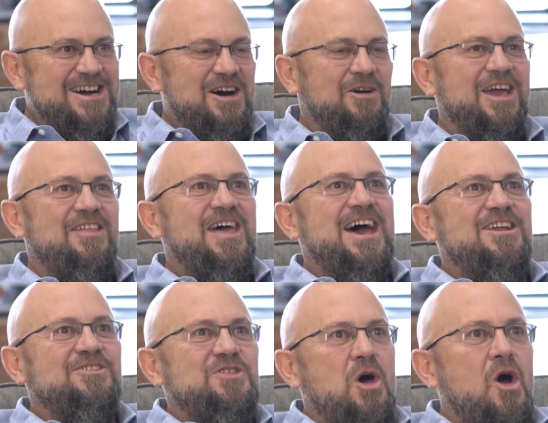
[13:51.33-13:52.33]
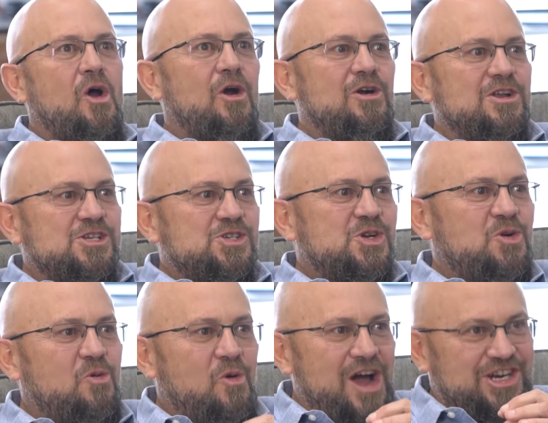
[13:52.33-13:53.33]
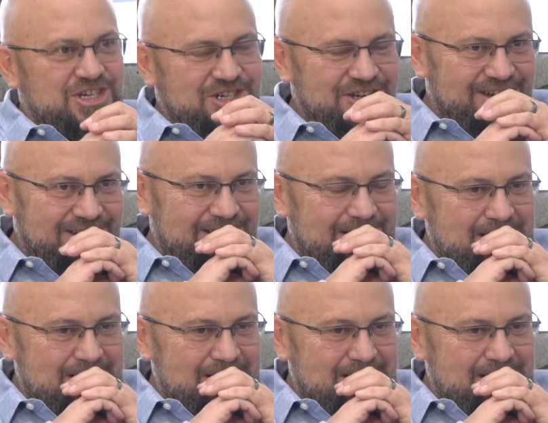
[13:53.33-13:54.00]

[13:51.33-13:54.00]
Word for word: Okay, that is the hardest question.